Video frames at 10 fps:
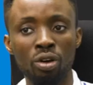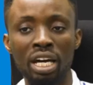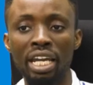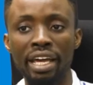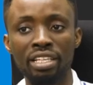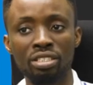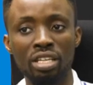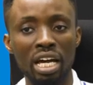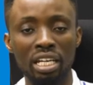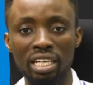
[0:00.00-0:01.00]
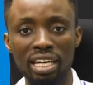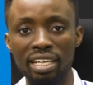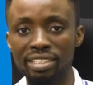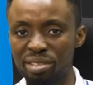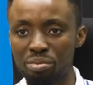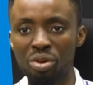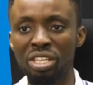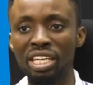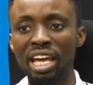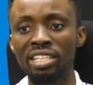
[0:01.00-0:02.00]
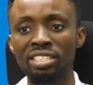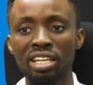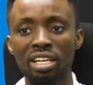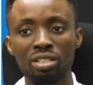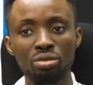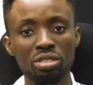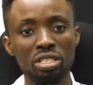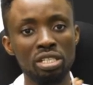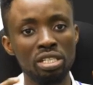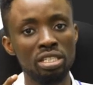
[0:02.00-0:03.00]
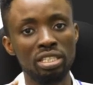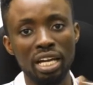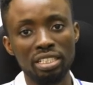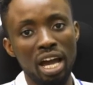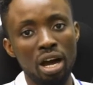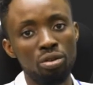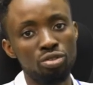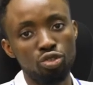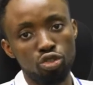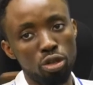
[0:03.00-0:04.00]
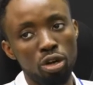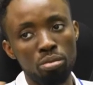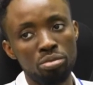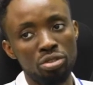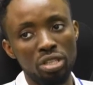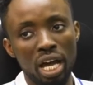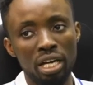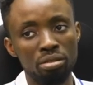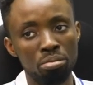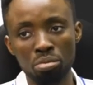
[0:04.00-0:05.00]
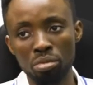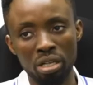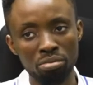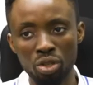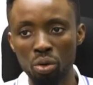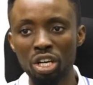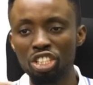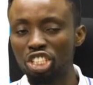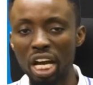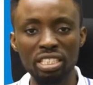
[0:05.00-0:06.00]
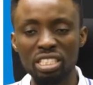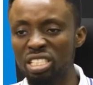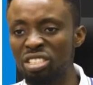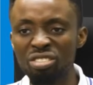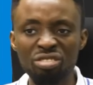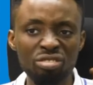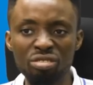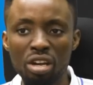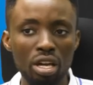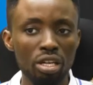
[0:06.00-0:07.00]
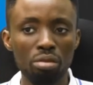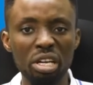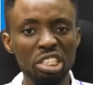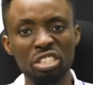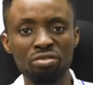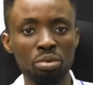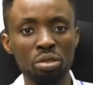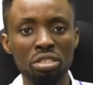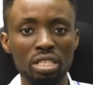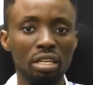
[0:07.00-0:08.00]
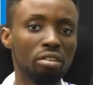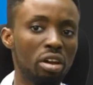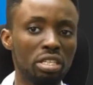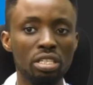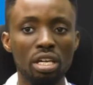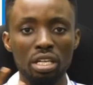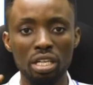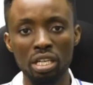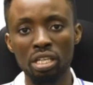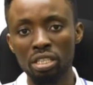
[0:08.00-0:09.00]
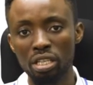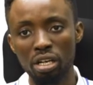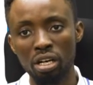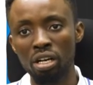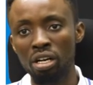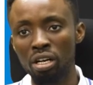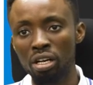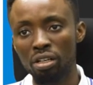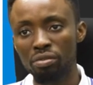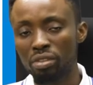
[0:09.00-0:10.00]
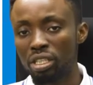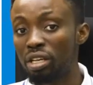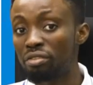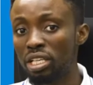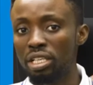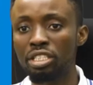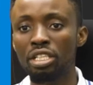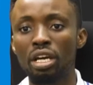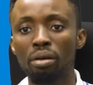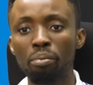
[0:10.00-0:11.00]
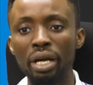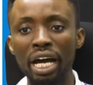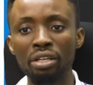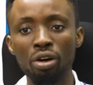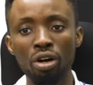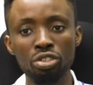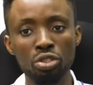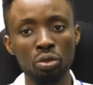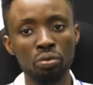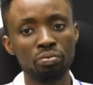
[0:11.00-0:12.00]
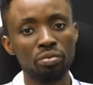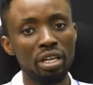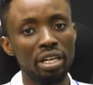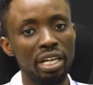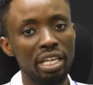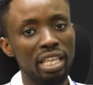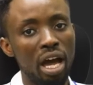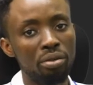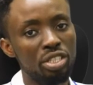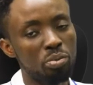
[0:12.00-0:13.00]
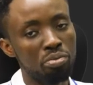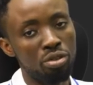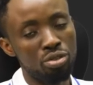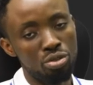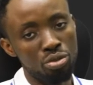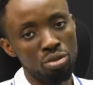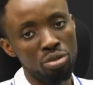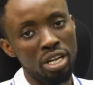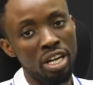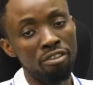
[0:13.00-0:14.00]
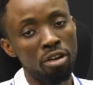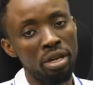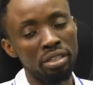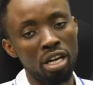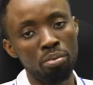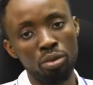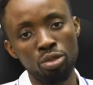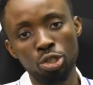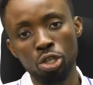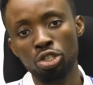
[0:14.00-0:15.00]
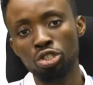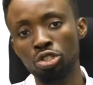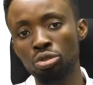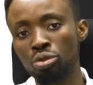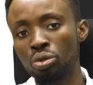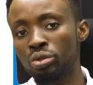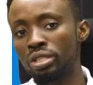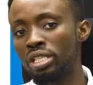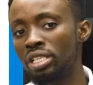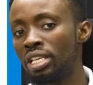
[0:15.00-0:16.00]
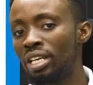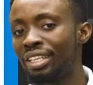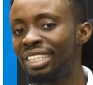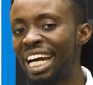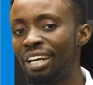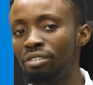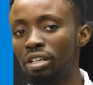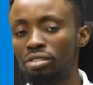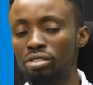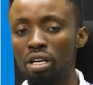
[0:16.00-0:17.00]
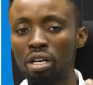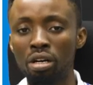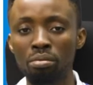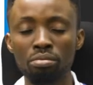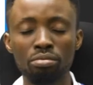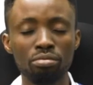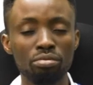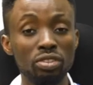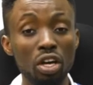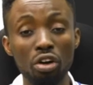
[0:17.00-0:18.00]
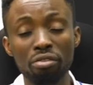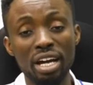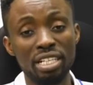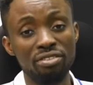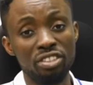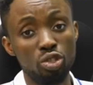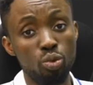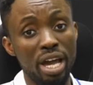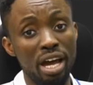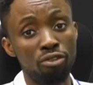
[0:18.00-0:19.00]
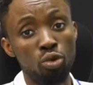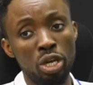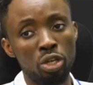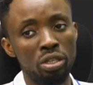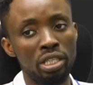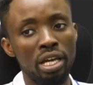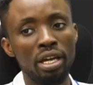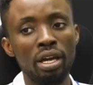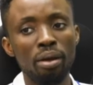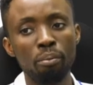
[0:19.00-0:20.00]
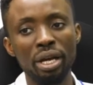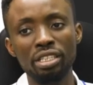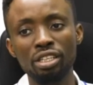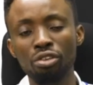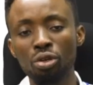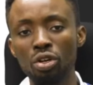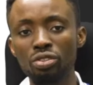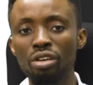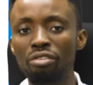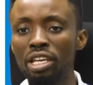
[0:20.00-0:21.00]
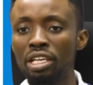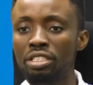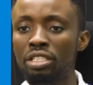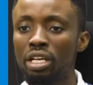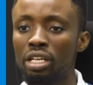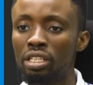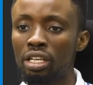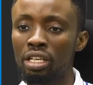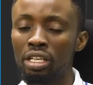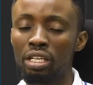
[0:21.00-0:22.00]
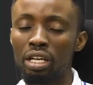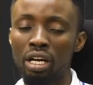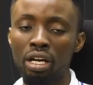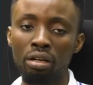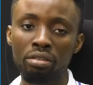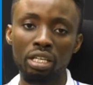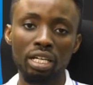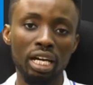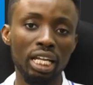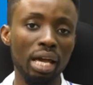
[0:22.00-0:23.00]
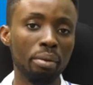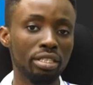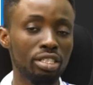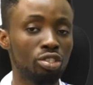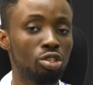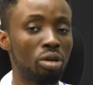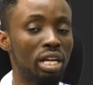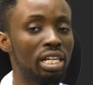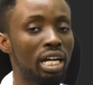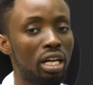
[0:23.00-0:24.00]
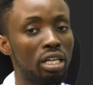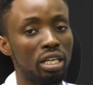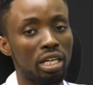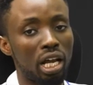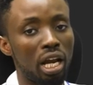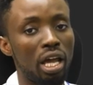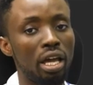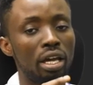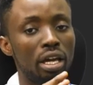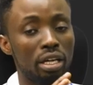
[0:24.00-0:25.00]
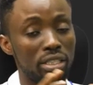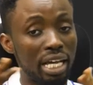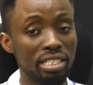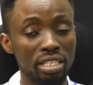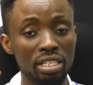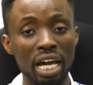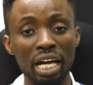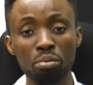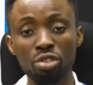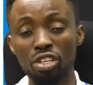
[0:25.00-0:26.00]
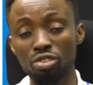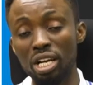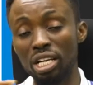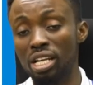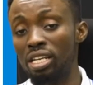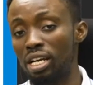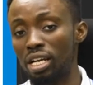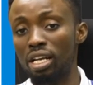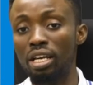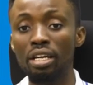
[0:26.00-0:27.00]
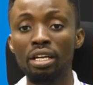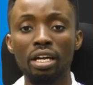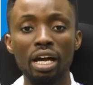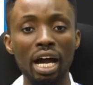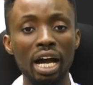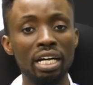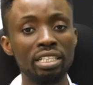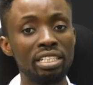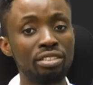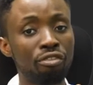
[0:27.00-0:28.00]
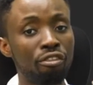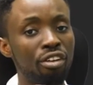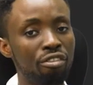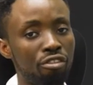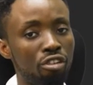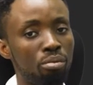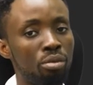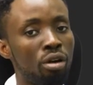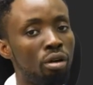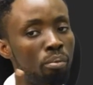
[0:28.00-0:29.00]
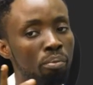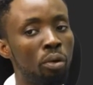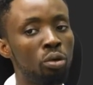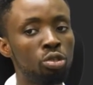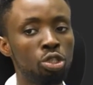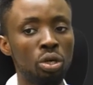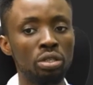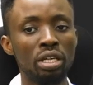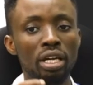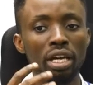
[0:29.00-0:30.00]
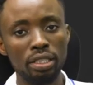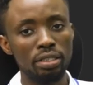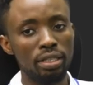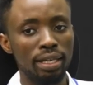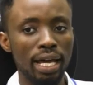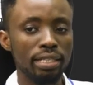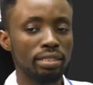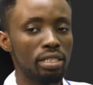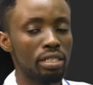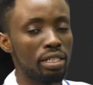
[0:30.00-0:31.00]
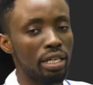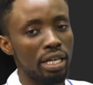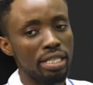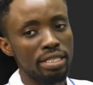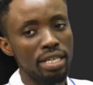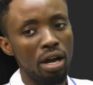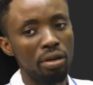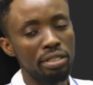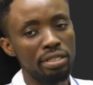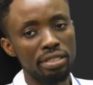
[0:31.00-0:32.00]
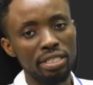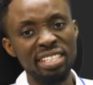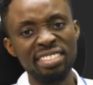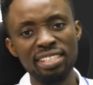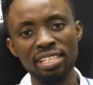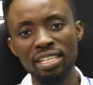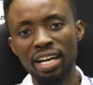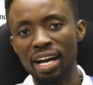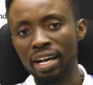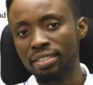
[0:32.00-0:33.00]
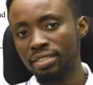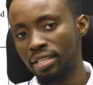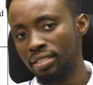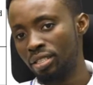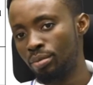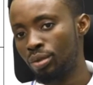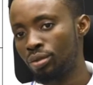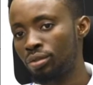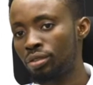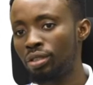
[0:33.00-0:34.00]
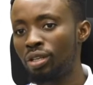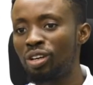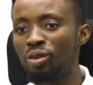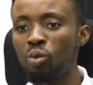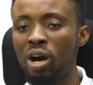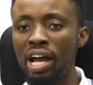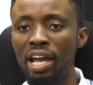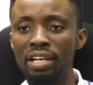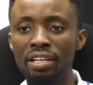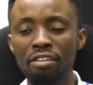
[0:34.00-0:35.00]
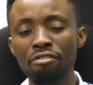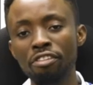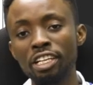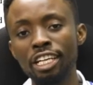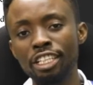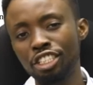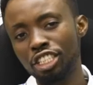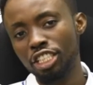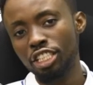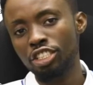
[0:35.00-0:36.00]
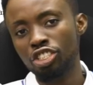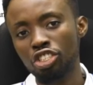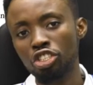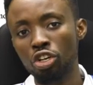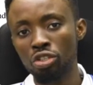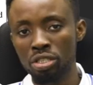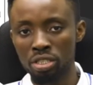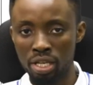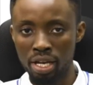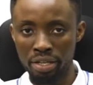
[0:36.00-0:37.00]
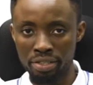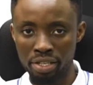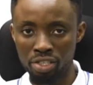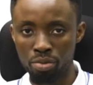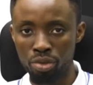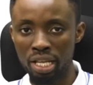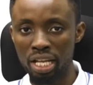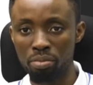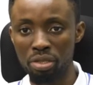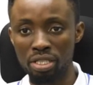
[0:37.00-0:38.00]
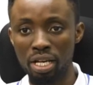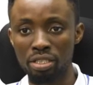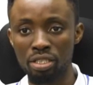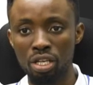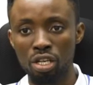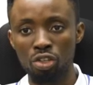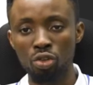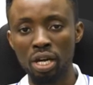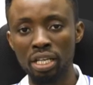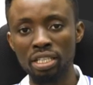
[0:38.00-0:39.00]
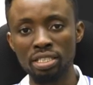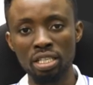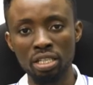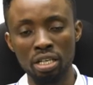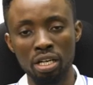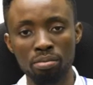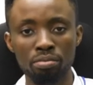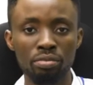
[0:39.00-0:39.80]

organized and less modernized. You see thatch house, slums, and shanties, makeshift buildings, and the rest in a village. And also, a town is prone to environmental pollution due to the diverse secondary activities we have going on there. But if you go to a village, the climate is usually clean and clear. That is, the atmosphere is usually clean and clear, and is free from pollution. And lastly, a town is easily accessible, while a village is not accessible. That means that you can easily